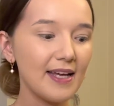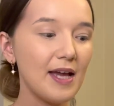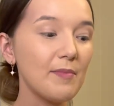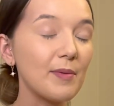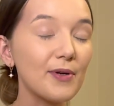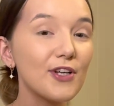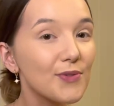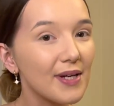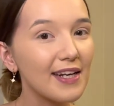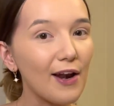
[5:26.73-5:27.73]
But because
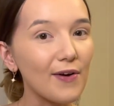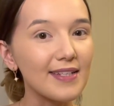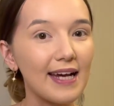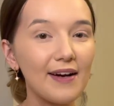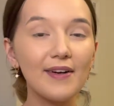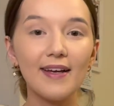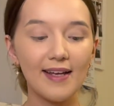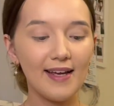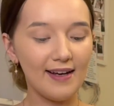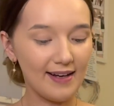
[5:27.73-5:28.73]
we're in a lockdown,
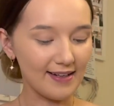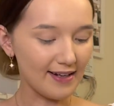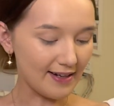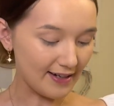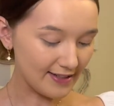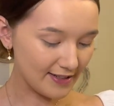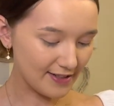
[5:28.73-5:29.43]
I can't,